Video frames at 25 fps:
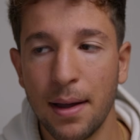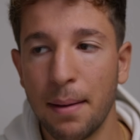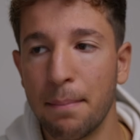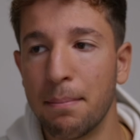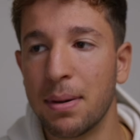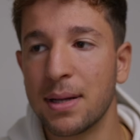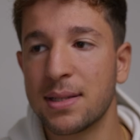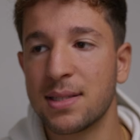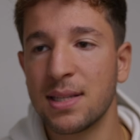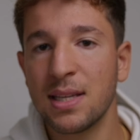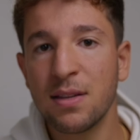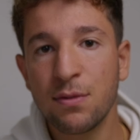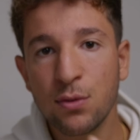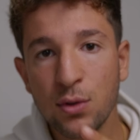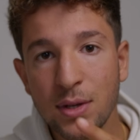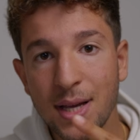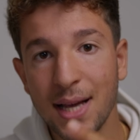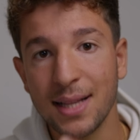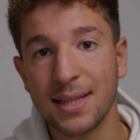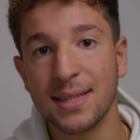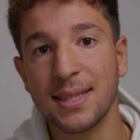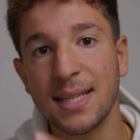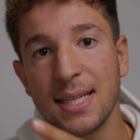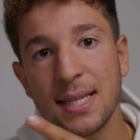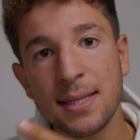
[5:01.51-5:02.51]
But if you
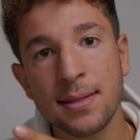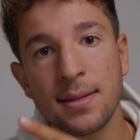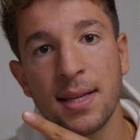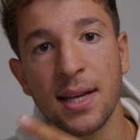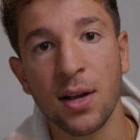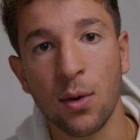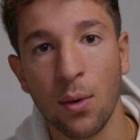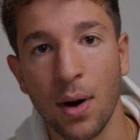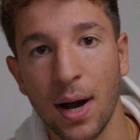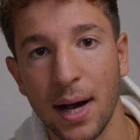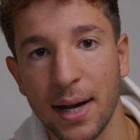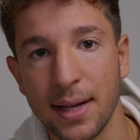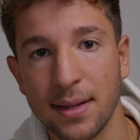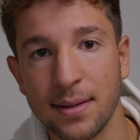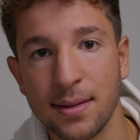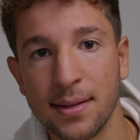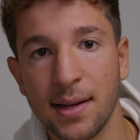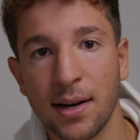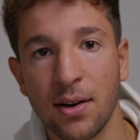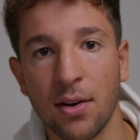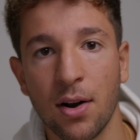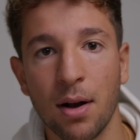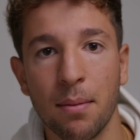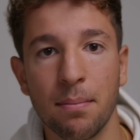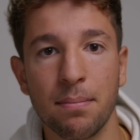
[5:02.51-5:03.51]
get this thing right,
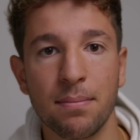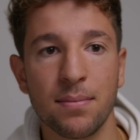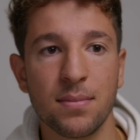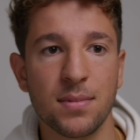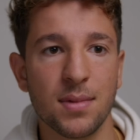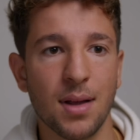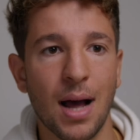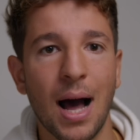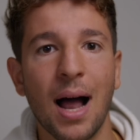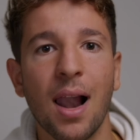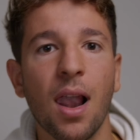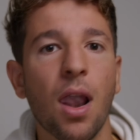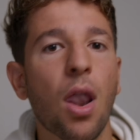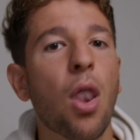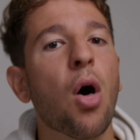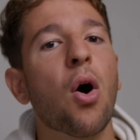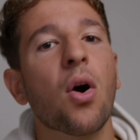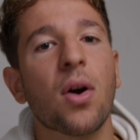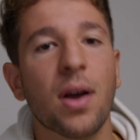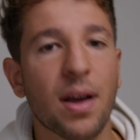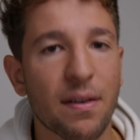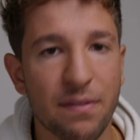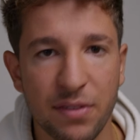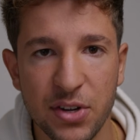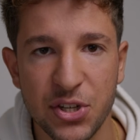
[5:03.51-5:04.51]
then you're gonna
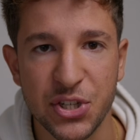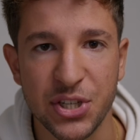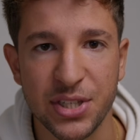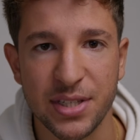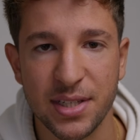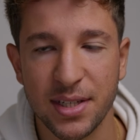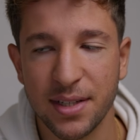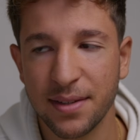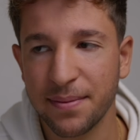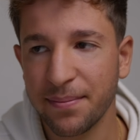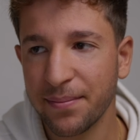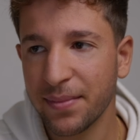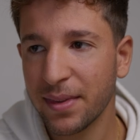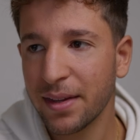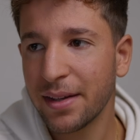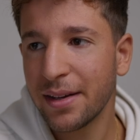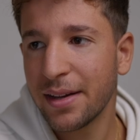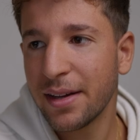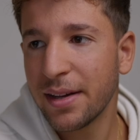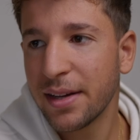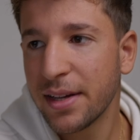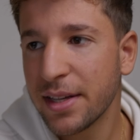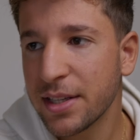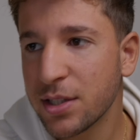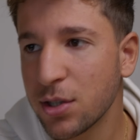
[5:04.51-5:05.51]
unlock efficiency.
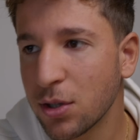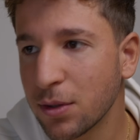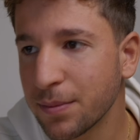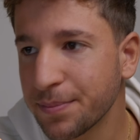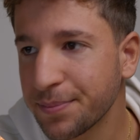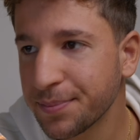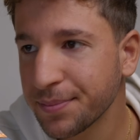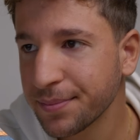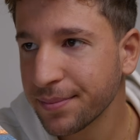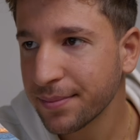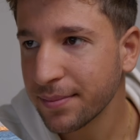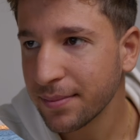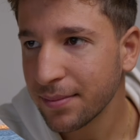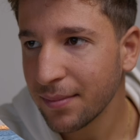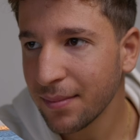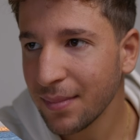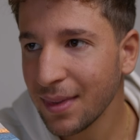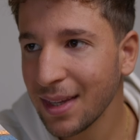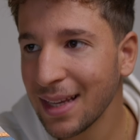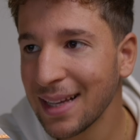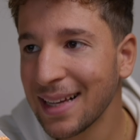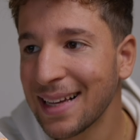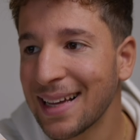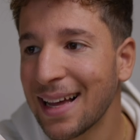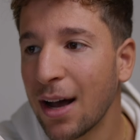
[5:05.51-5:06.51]
So
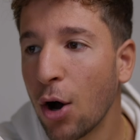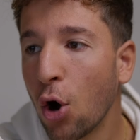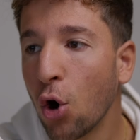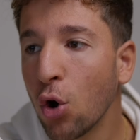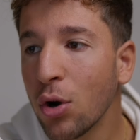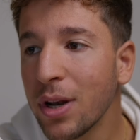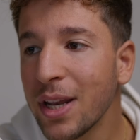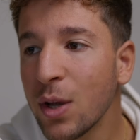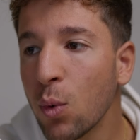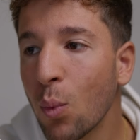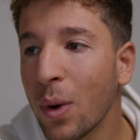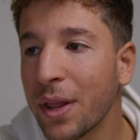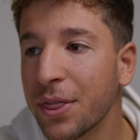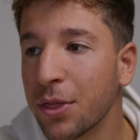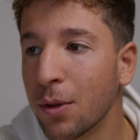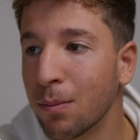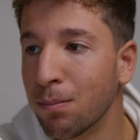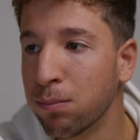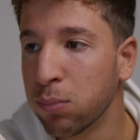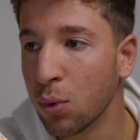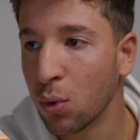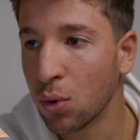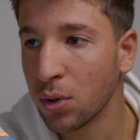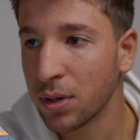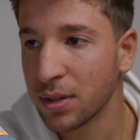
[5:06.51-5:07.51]
only when the
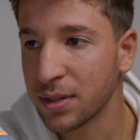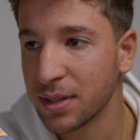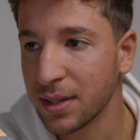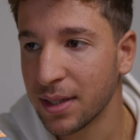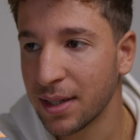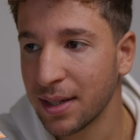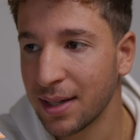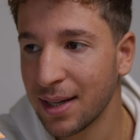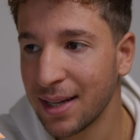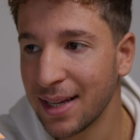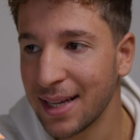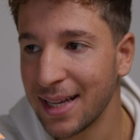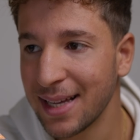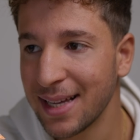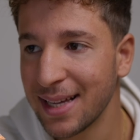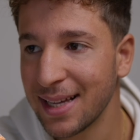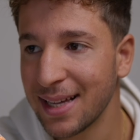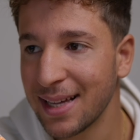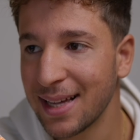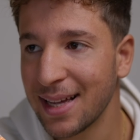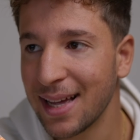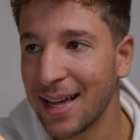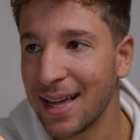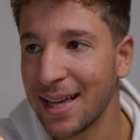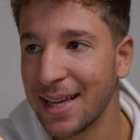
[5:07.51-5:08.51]
board
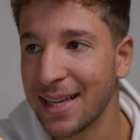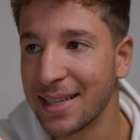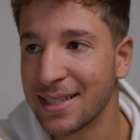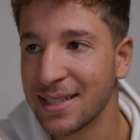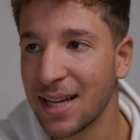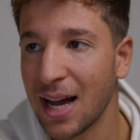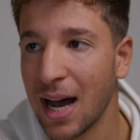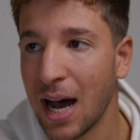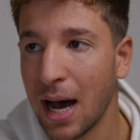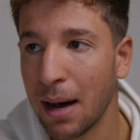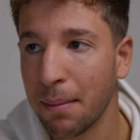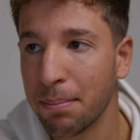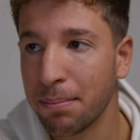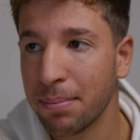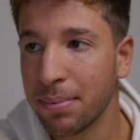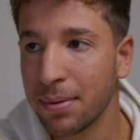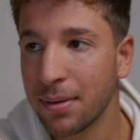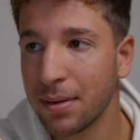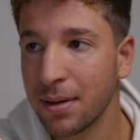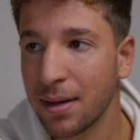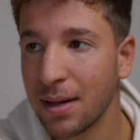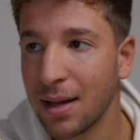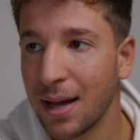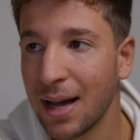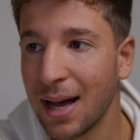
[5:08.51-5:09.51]
is up,
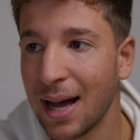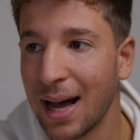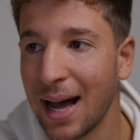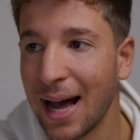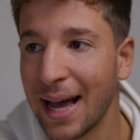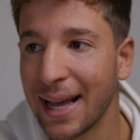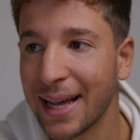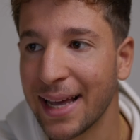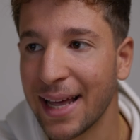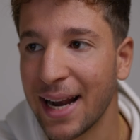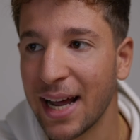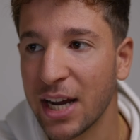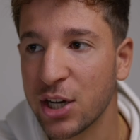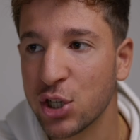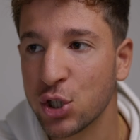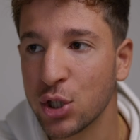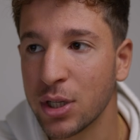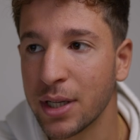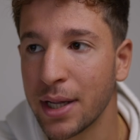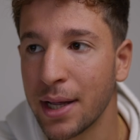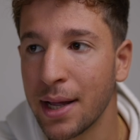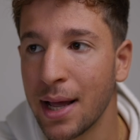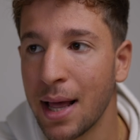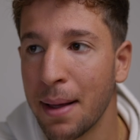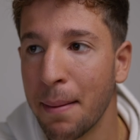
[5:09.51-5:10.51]
I can
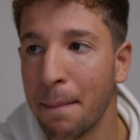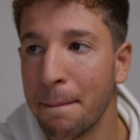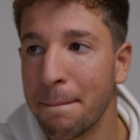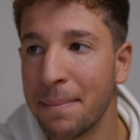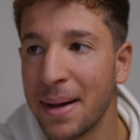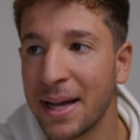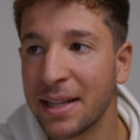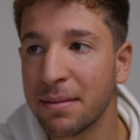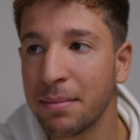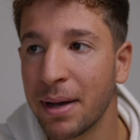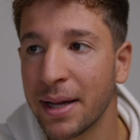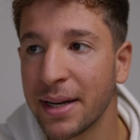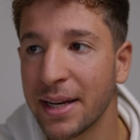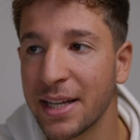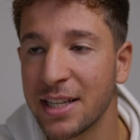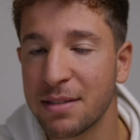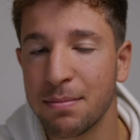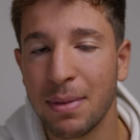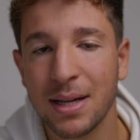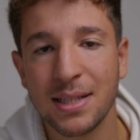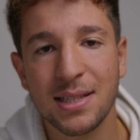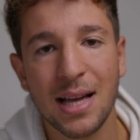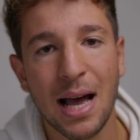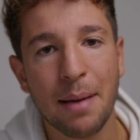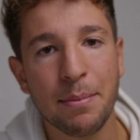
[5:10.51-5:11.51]
actually bend my knees,
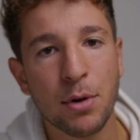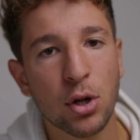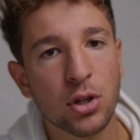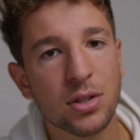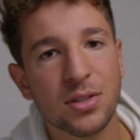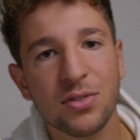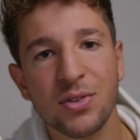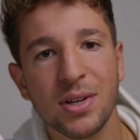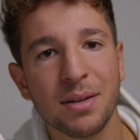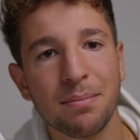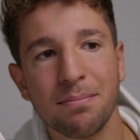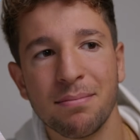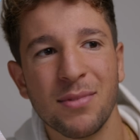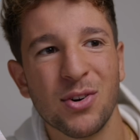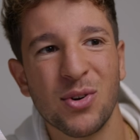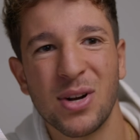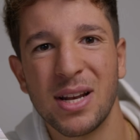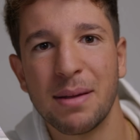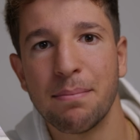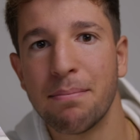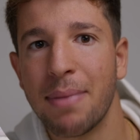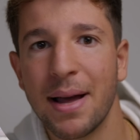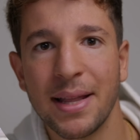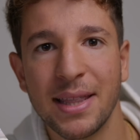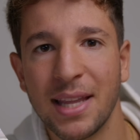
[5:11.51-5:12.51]
but I'm not really
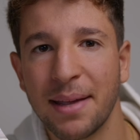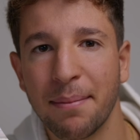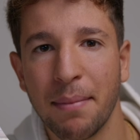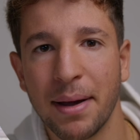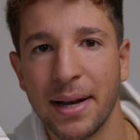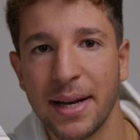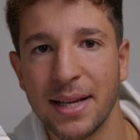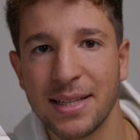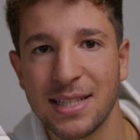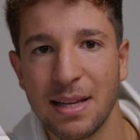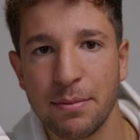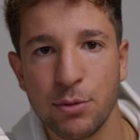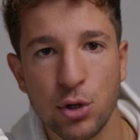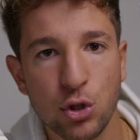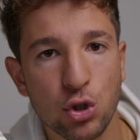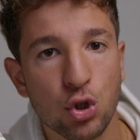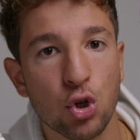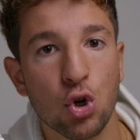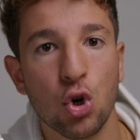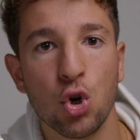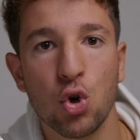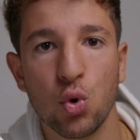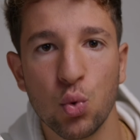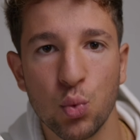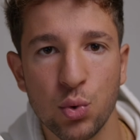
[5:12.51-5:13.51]
bending my knees, I'm just
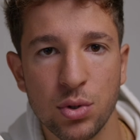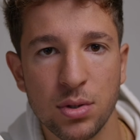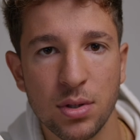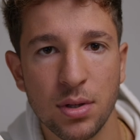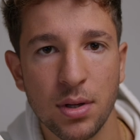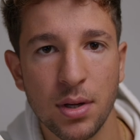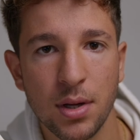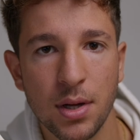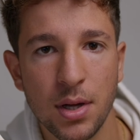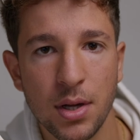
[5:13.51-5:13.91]
loose.